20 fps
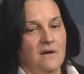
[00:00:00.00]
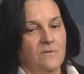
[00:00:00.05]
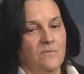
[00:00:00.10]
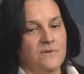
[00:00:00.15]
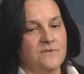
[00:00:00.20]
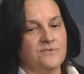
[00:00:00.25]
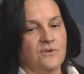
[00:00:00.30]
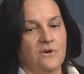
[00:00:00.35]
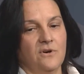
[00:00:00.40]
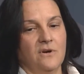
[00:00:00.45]

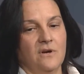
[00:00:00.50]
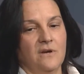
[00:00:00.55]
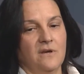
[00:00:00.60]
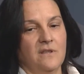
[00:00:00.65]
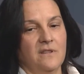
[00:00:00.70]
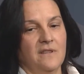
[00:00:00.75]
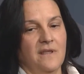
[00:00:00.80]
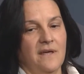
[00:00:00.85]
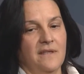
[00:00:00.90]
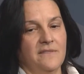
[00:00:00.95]
We saw
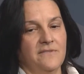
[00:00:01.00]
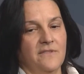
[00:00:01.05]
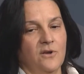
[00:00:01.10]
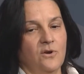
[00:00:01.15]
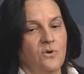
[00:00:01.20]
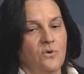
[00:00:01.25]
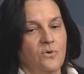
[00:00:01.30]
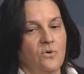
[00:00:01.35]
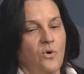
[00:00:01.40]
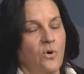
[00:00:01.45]
that the
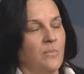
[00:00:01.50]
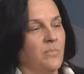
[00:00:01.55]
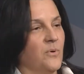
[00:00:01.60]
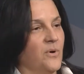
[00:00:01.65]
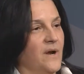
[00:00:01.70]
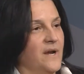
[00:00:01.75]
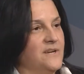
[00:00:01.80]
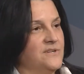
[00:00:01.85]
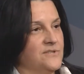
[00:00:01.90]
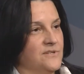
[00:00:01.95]

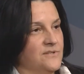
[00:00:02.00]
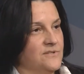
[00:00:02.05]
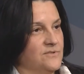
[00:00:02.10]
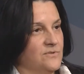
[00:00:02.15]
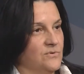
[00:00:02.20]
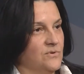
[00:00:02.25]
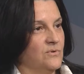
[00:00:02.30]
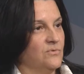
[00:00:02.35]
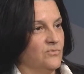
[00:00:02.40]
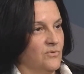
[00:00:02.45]
corporations
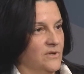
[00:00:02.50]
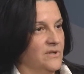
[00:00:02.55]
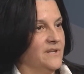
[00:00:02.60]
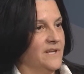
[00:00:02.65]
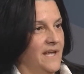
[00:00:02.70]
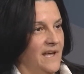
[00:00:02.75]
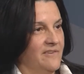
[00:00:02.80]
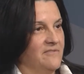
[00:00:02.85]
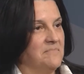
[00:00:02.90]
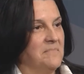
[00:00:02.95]
who
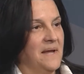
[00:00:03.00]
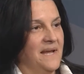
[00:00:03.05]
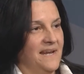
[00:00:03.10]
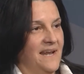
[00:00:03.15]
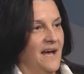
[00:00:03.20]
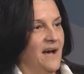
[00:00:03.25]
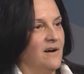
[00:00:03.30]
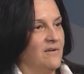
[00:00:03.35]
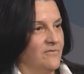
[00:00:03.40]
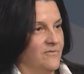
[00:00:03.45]
really have made
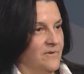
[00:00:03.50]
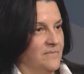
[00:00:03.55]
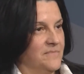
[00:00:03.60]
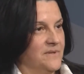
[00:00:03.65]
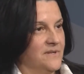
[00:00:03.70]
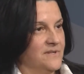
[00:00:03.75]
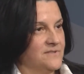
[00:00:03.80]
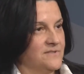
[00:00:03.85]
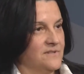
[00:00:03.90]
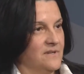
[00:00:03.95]
out from
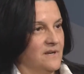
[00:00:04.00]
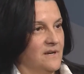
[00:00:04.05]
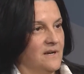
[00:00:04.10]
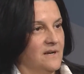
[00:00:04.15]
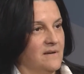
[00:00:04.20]
this